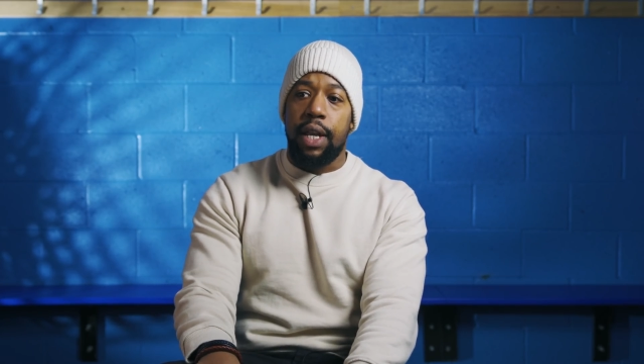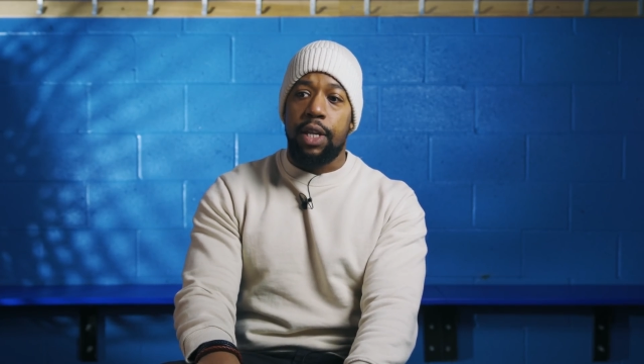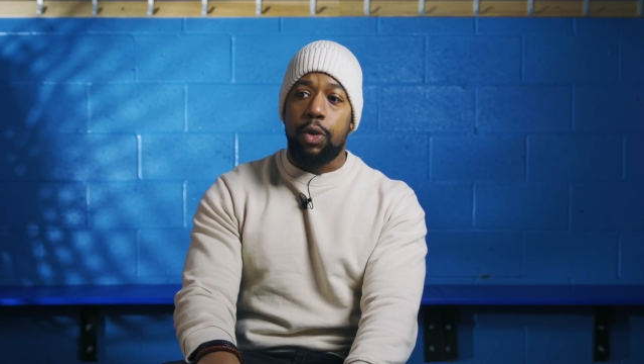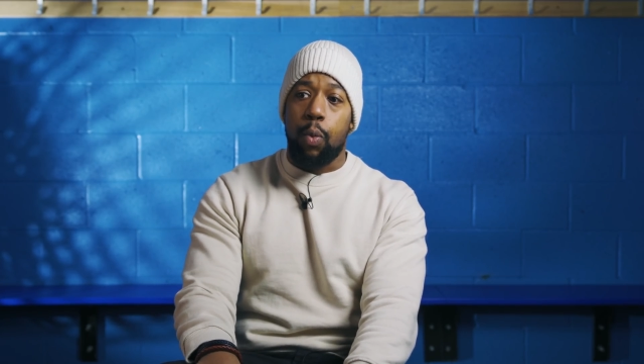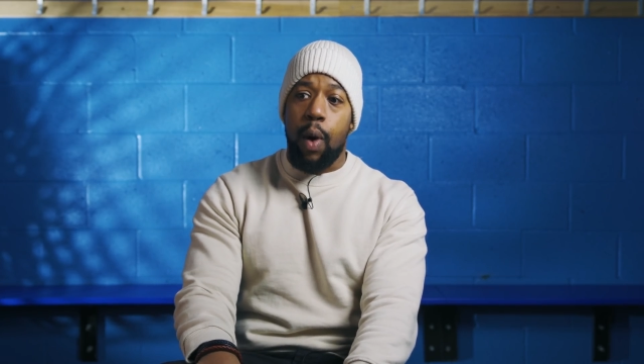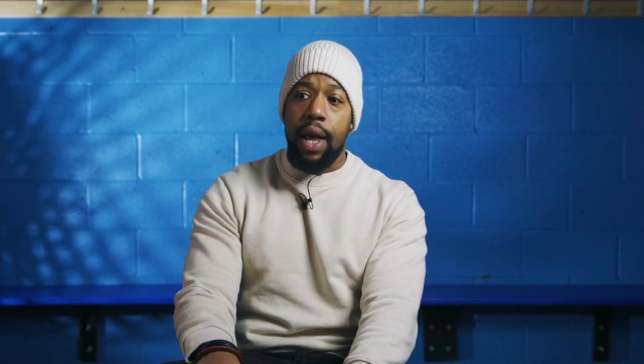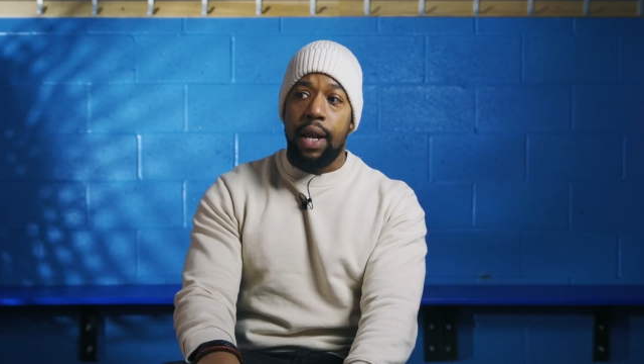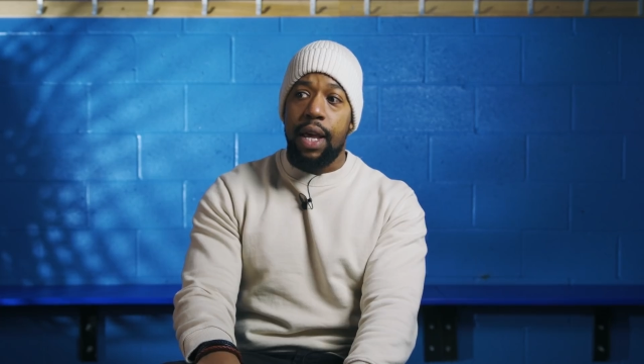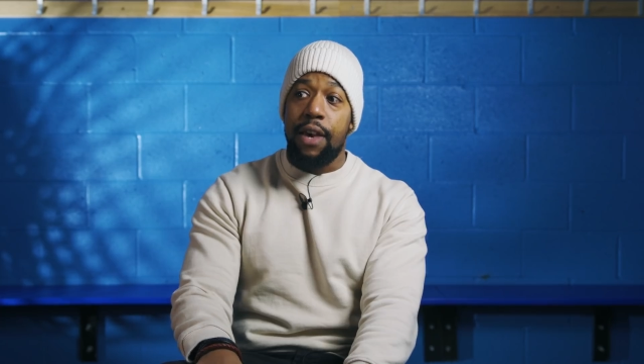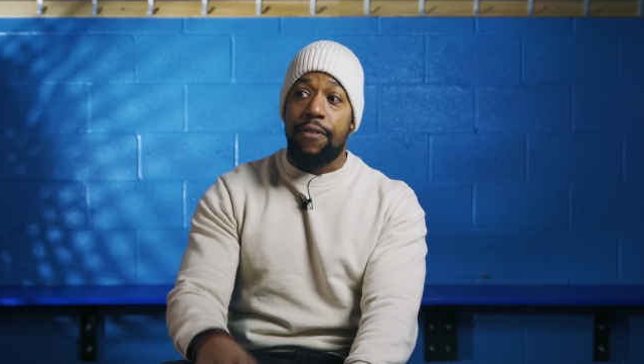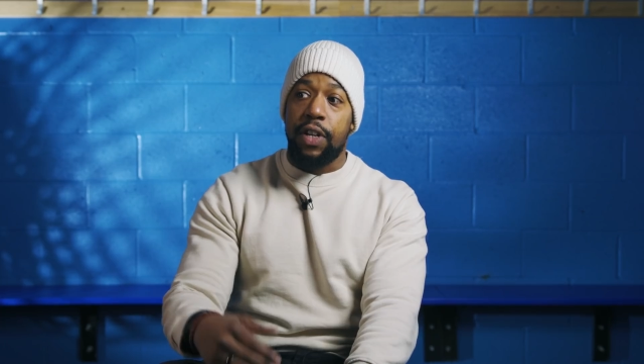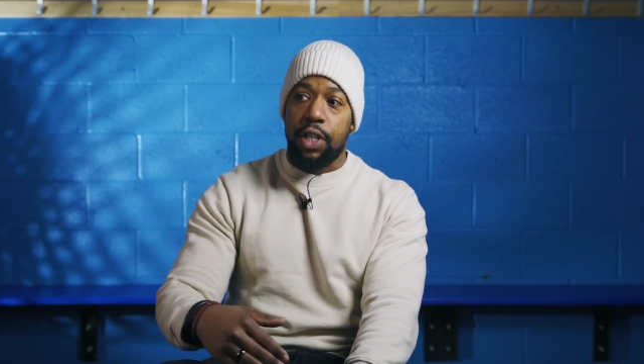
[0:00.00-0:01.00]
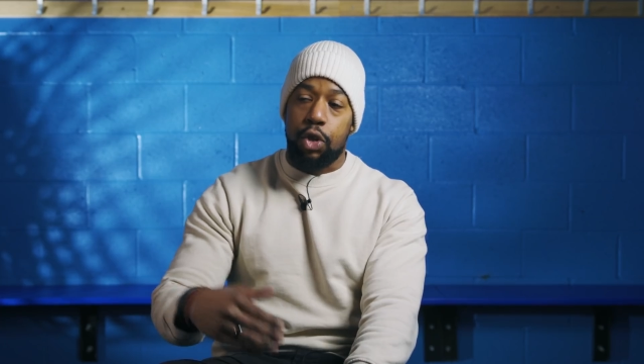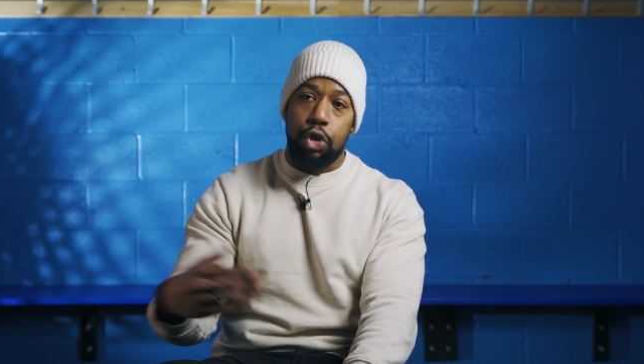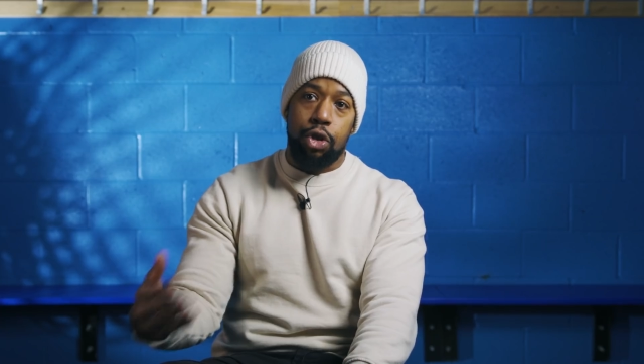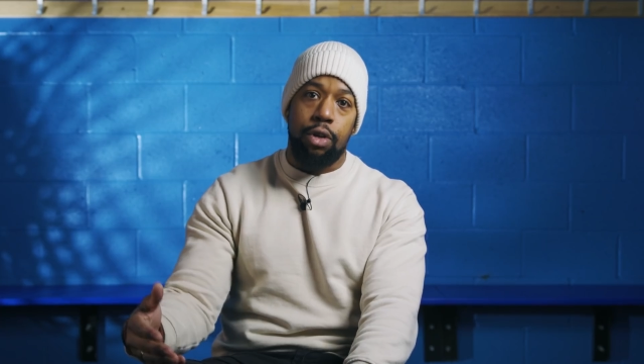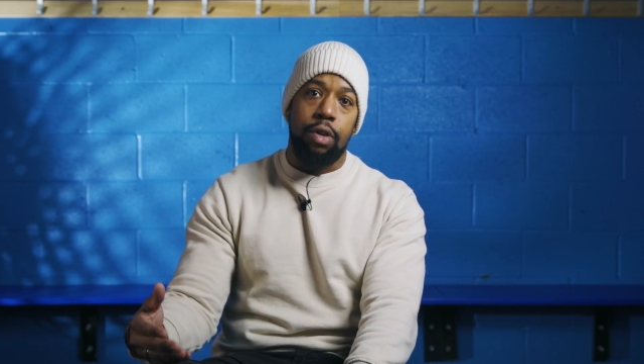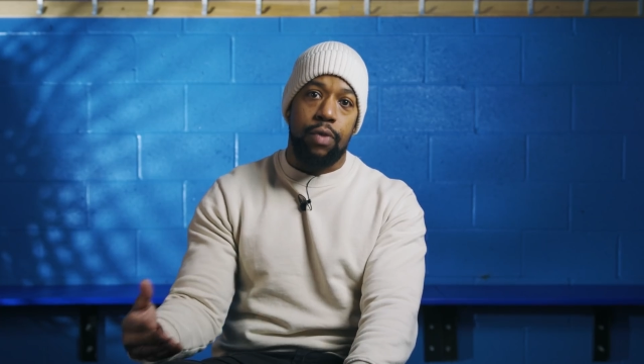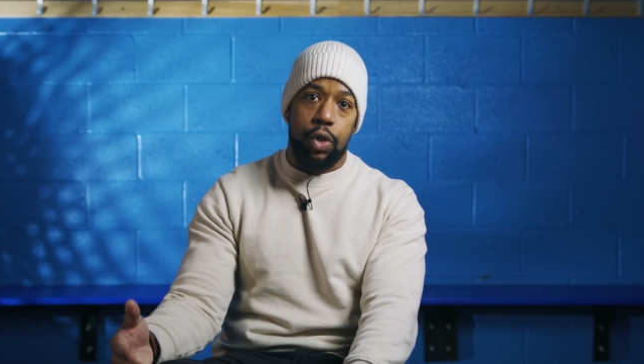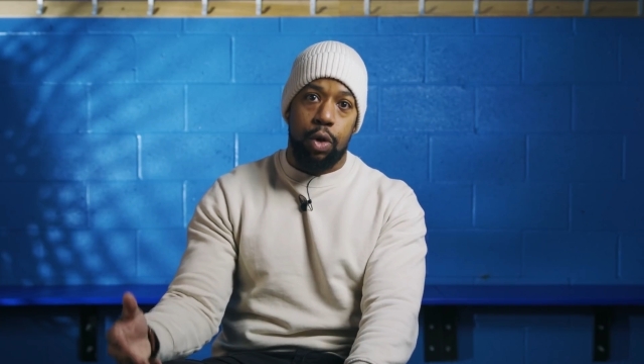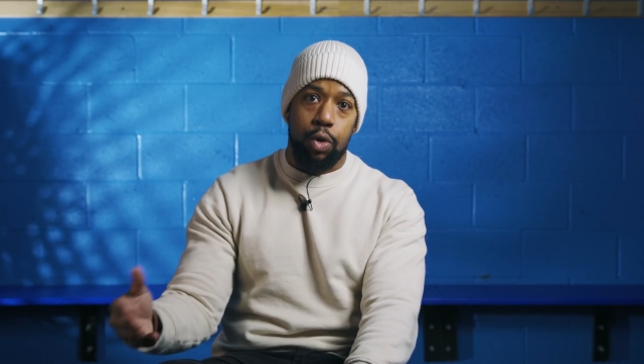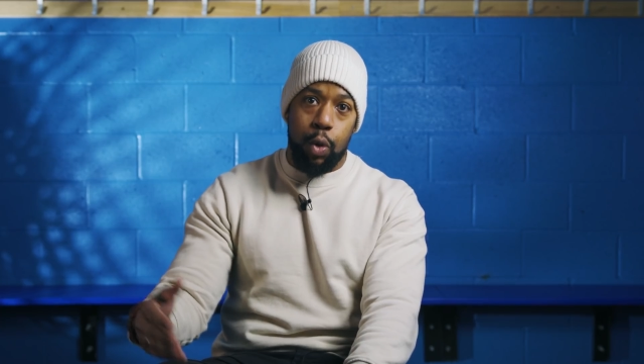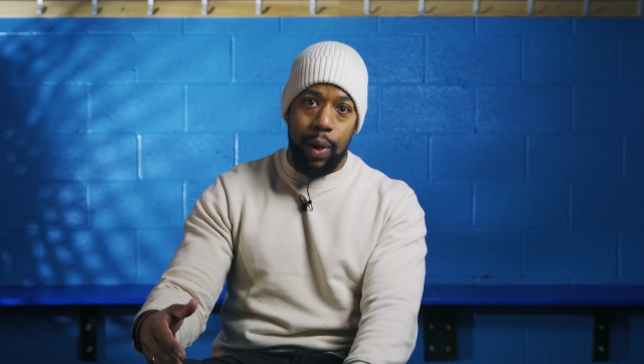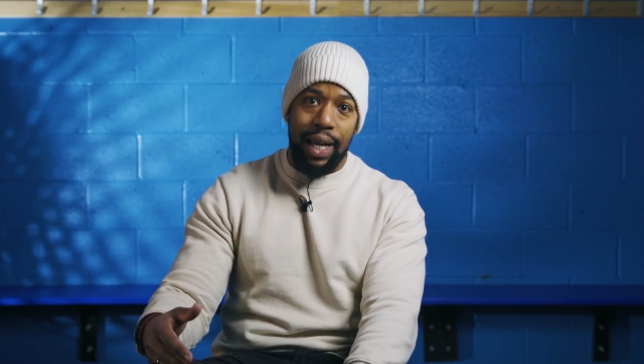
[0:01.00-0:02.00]
And it's when, if it doesn't show you
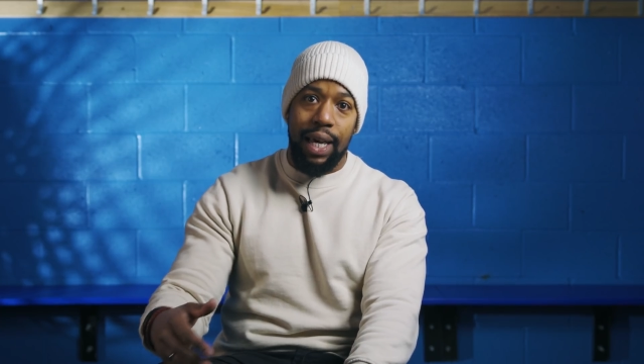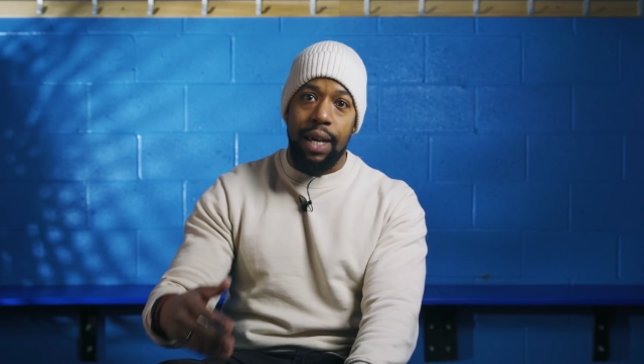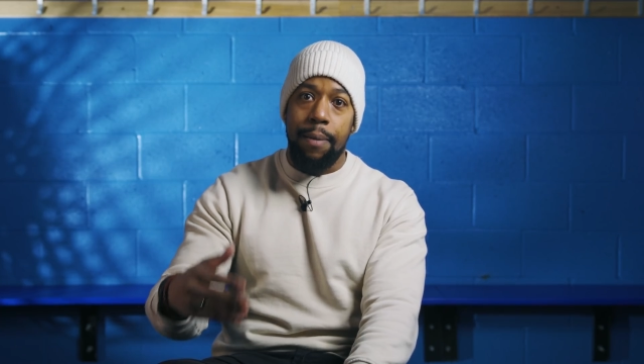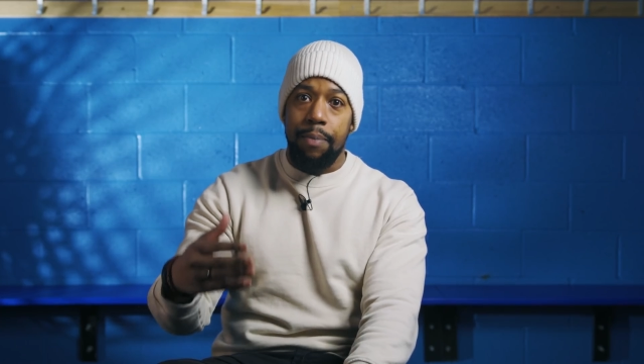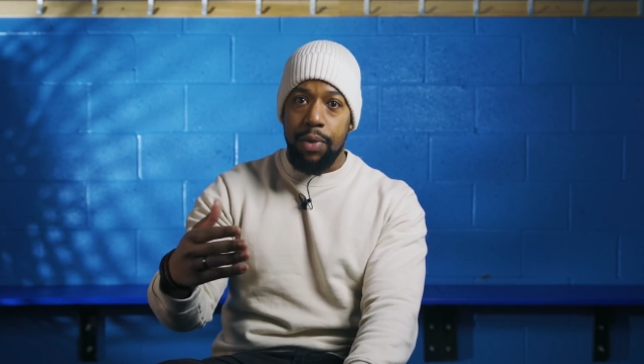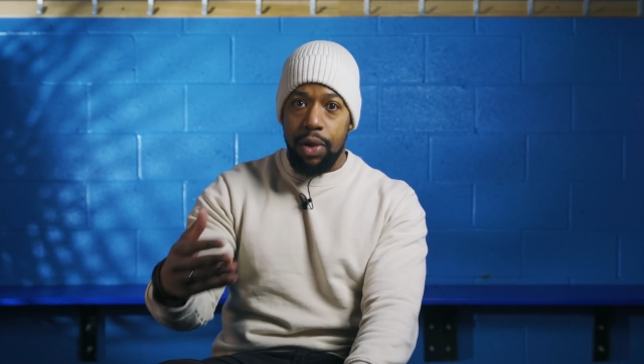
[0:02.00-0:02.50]
results quickly,